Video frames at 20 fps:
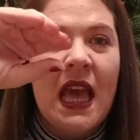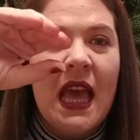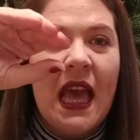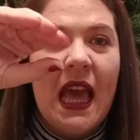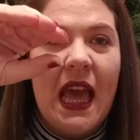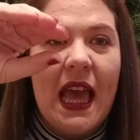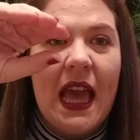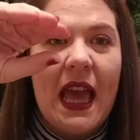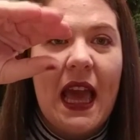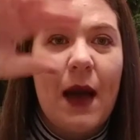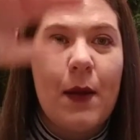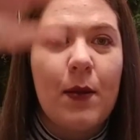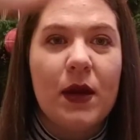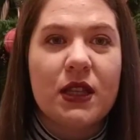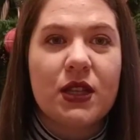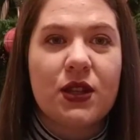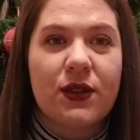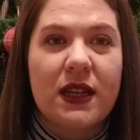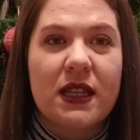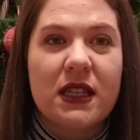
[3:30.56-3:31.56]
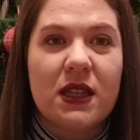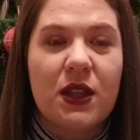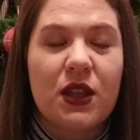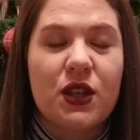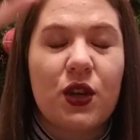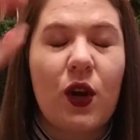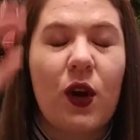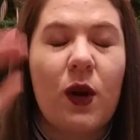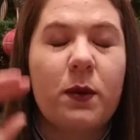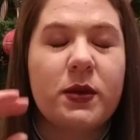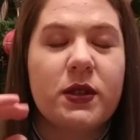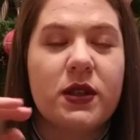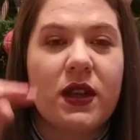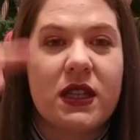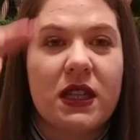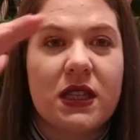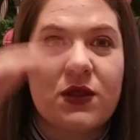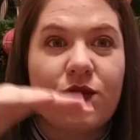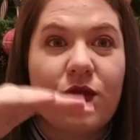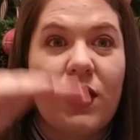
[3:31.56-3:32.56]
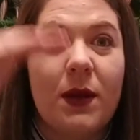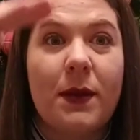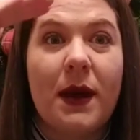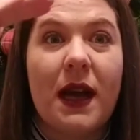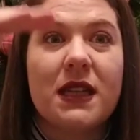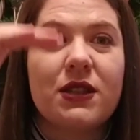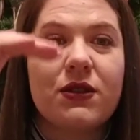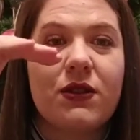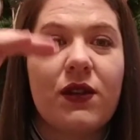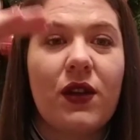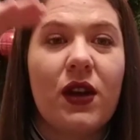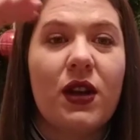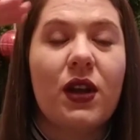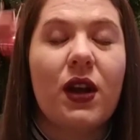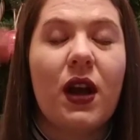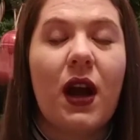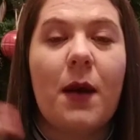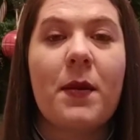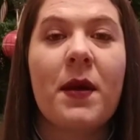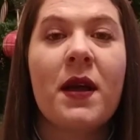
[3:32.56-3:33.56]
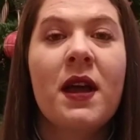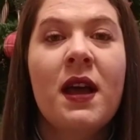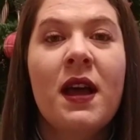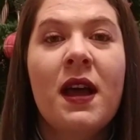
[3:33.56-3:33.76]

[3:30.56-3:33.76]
here and my screen's at the top, so it doesn't really matter if I look up.